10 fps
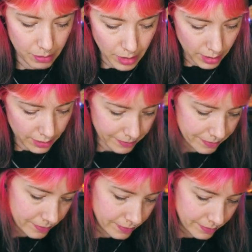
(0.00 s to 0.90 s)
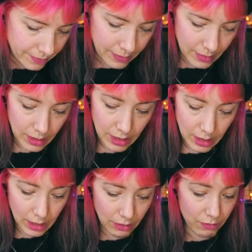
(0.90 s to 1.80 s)
but
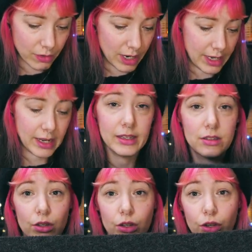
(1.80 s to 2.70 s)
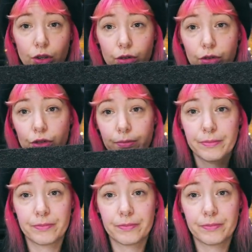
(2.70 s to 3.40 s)
it really is huge.